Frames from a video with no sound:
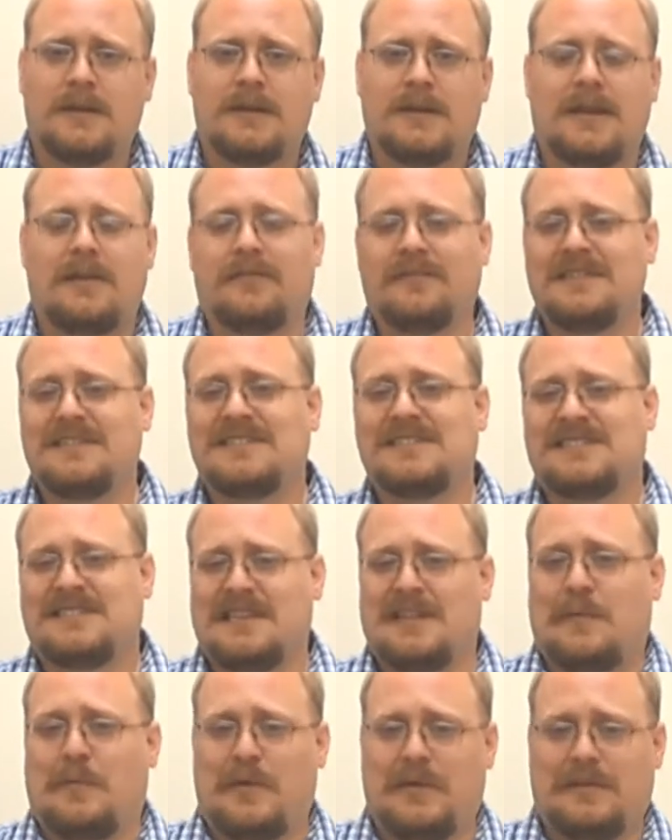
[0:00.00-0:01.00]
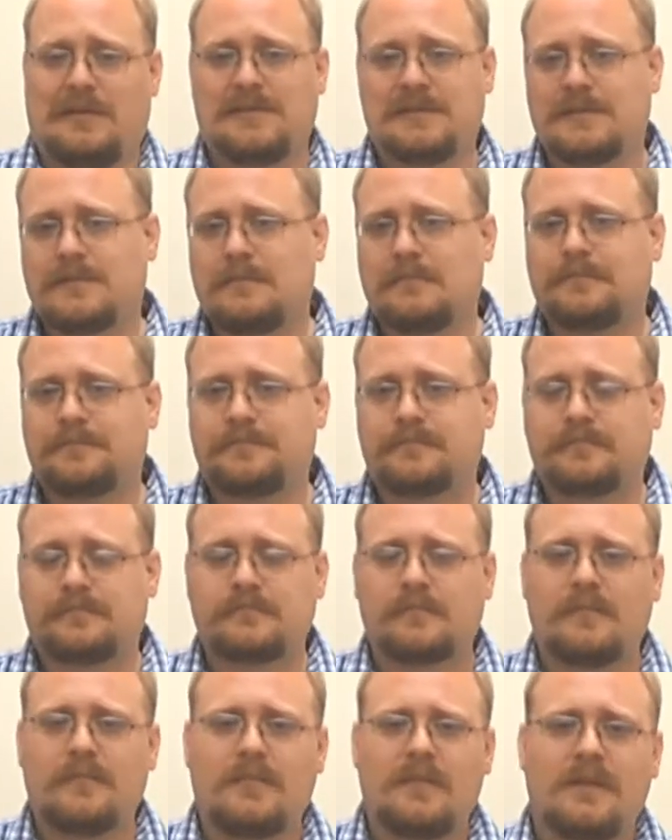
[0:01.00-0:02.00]
at least 10 minutes.
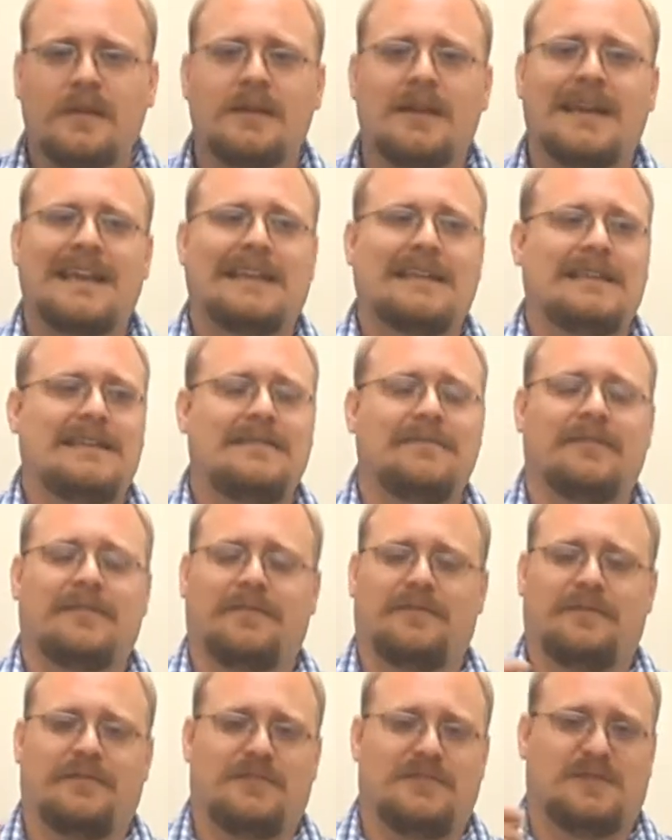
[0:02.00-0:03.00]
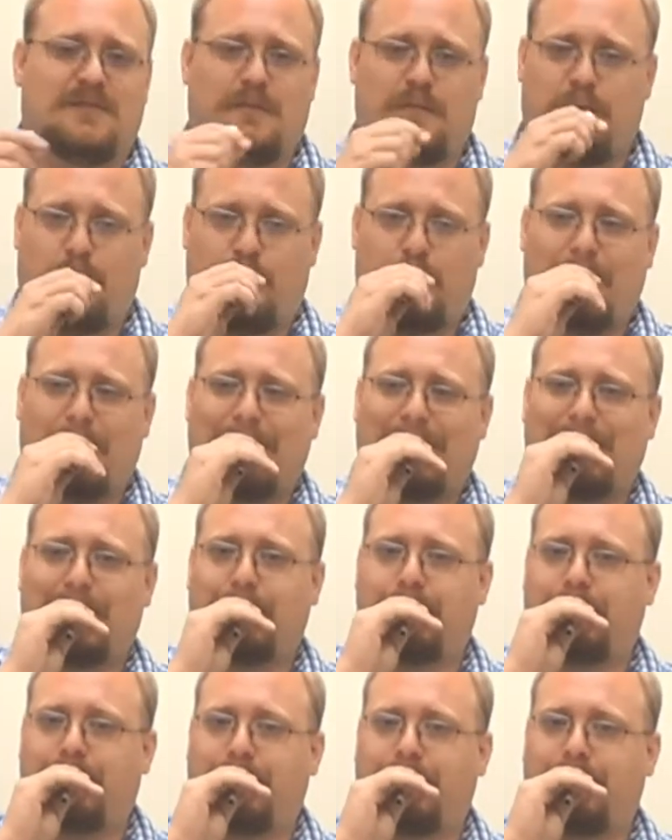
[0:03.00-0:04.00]
And even if they're just
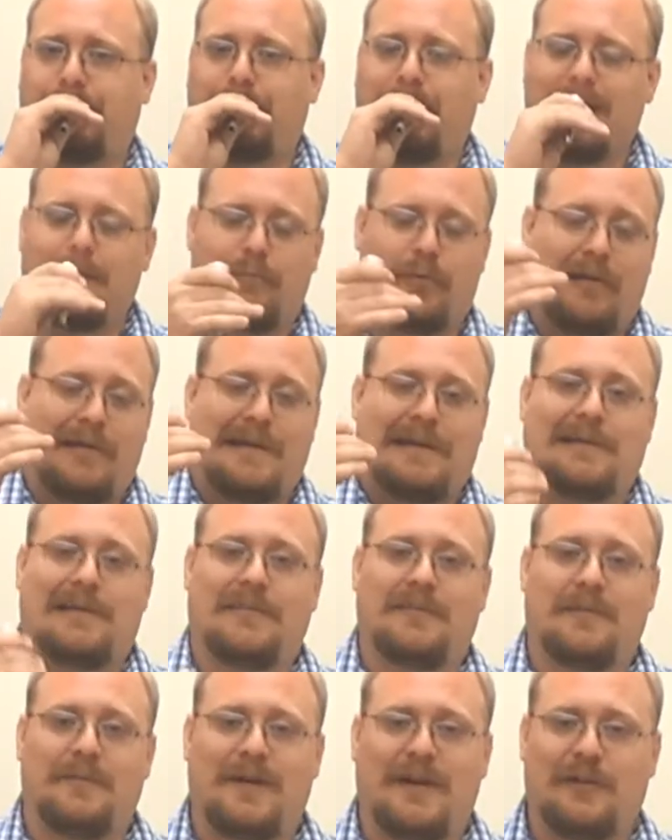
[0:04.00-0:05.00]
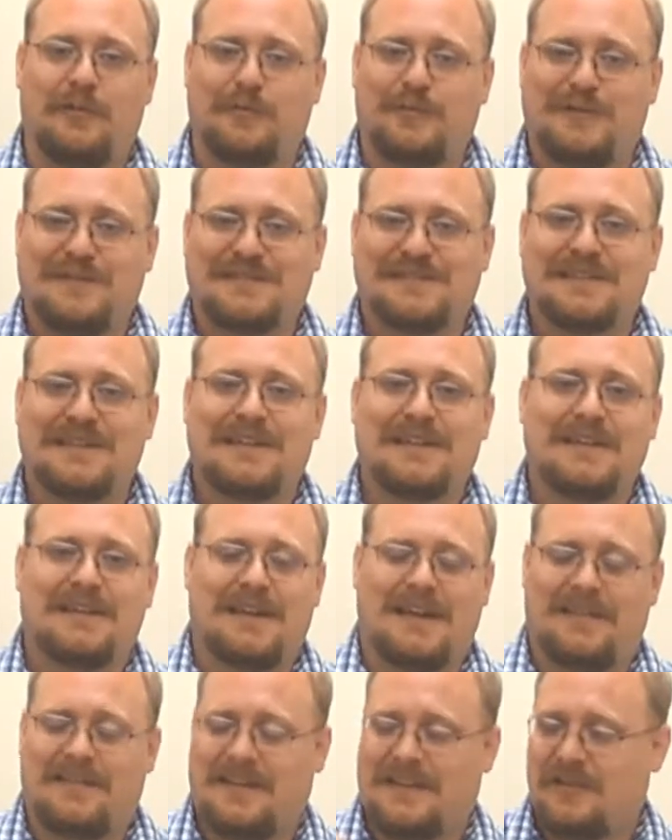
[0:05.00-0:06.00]
playing on the mouthpiece,
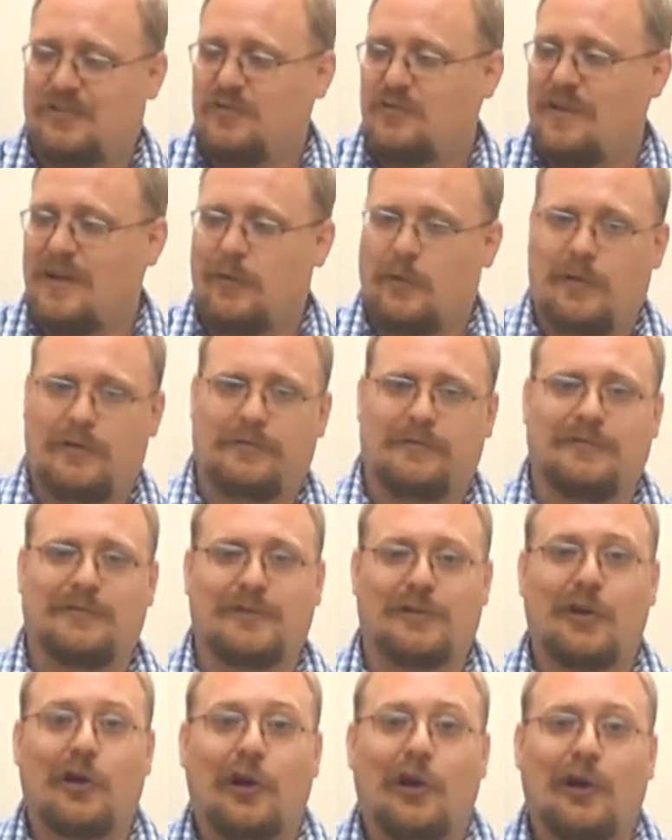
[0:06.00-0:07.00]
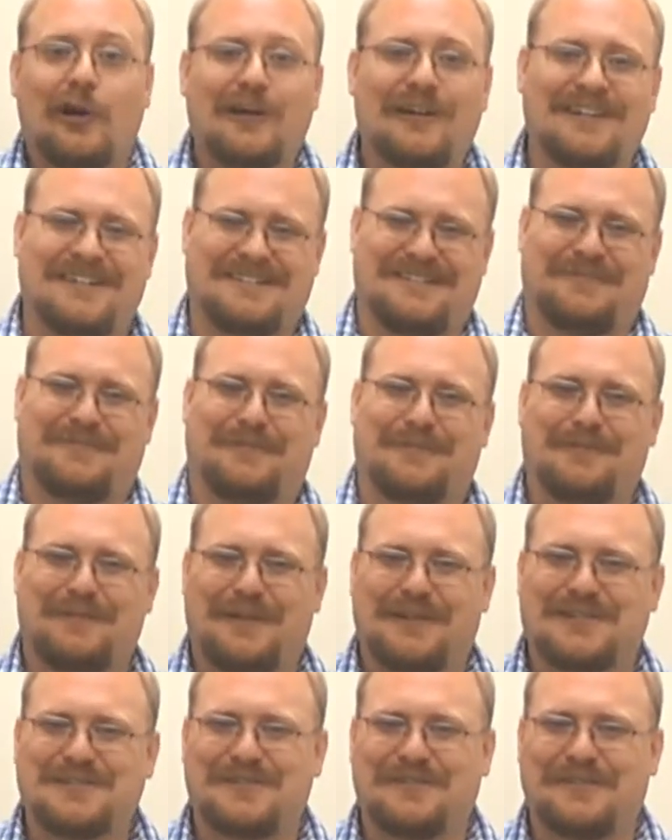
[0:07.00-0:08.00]
and they can do that while they're in the car, if their
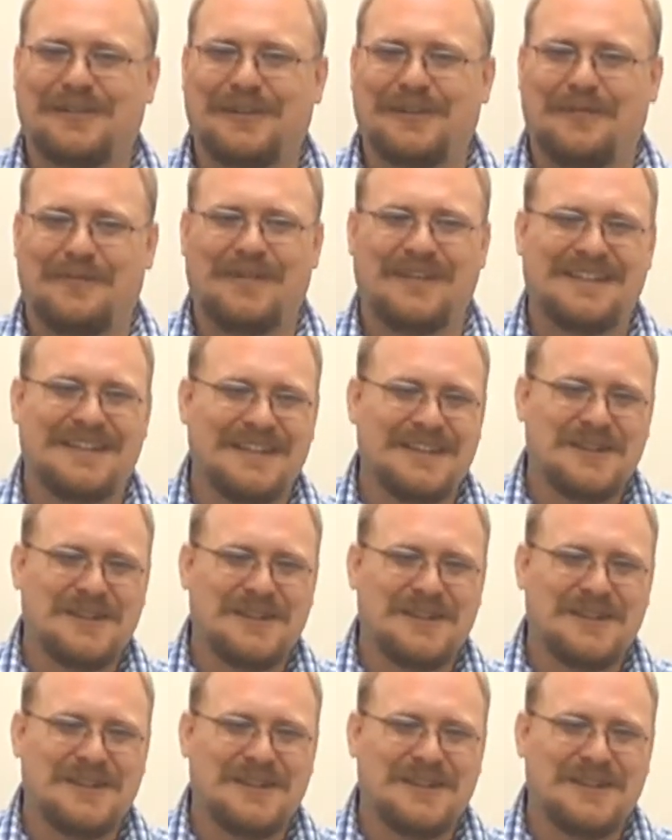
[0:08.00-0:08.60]
parents will let them,